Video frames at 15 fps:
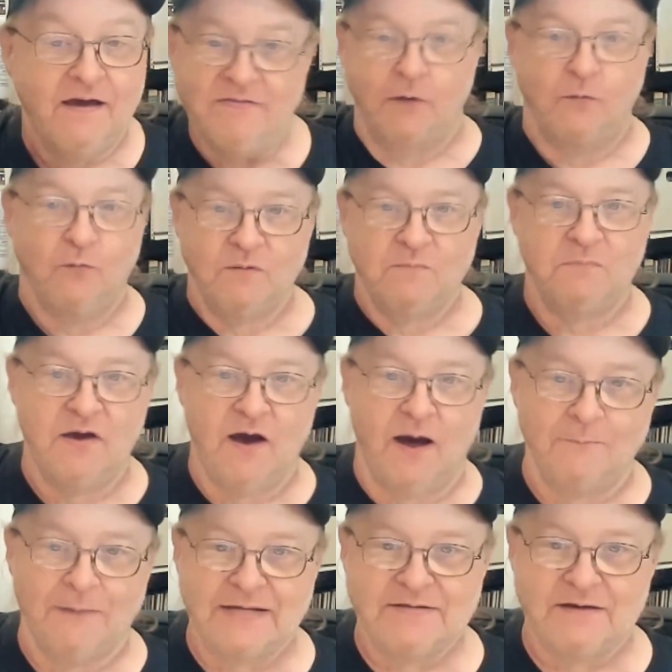They wouldn't be on
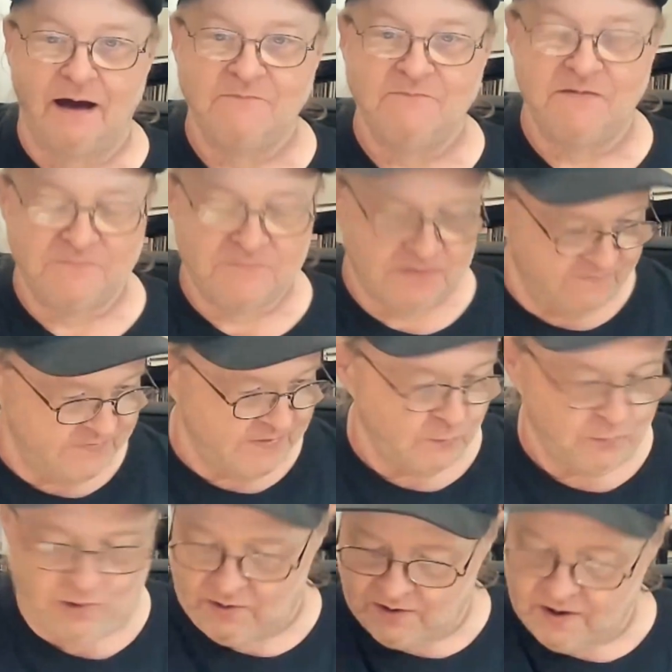my top 50 if they
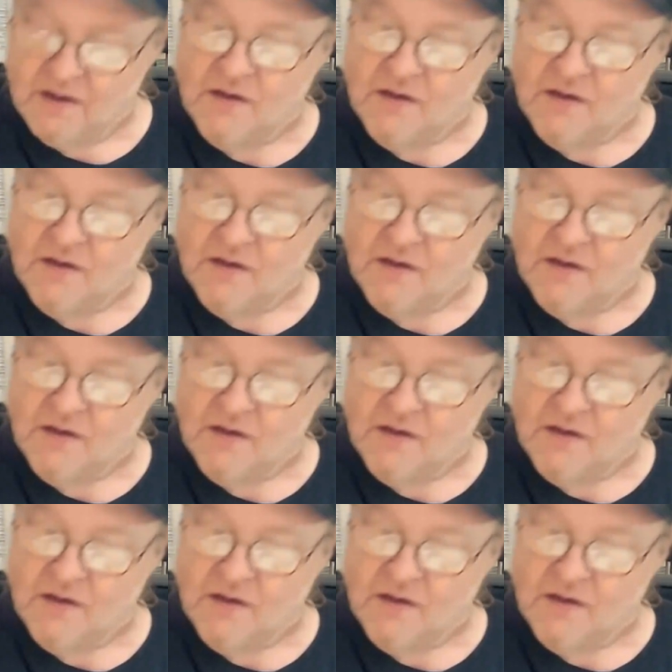weren't.